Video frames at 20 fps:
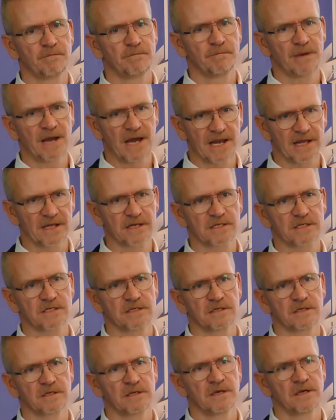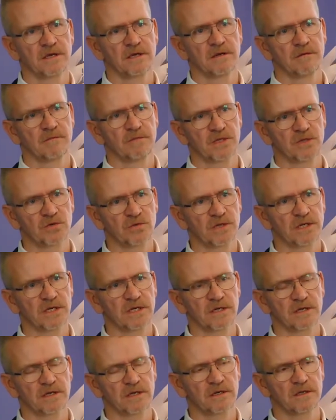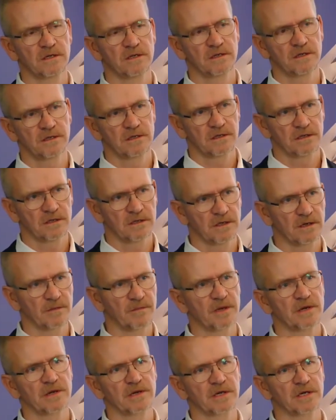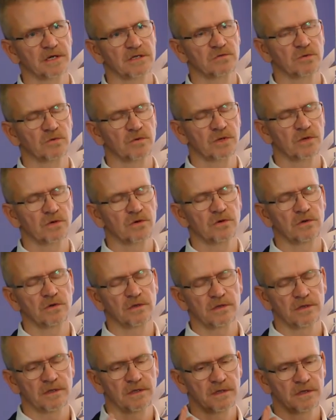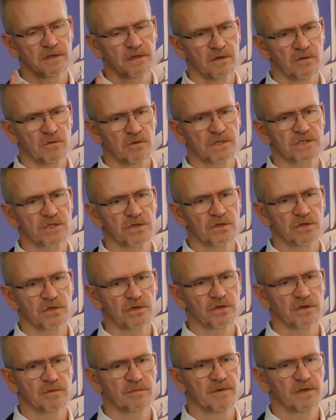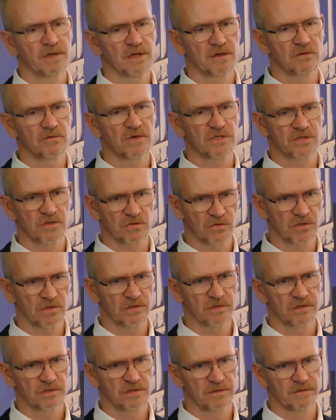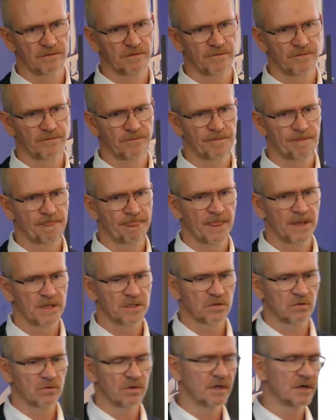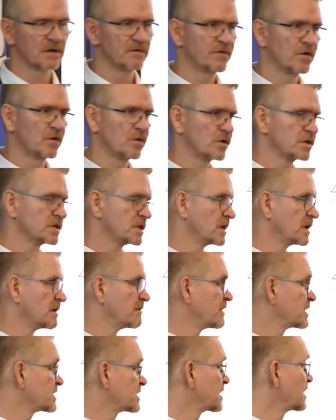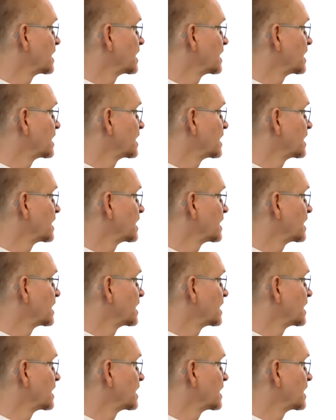balanced between Americas, what we call Western Europe, and rest of the world. So we are focusing and investing